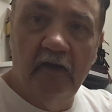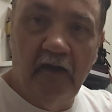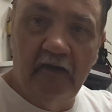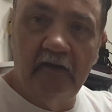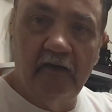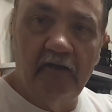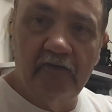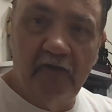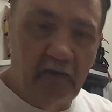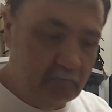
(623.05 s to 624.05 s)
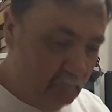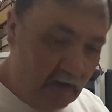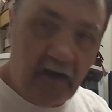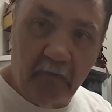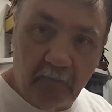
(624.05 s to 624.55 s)
Indias and
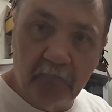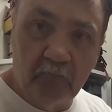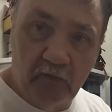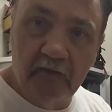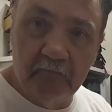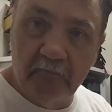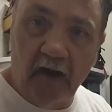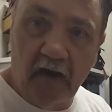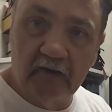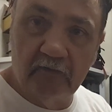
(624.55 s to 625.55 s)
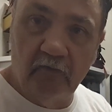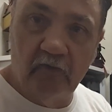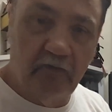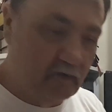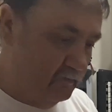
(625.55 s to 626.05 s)
make up a wooden box
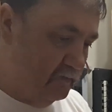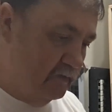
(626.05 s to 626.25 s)
for them.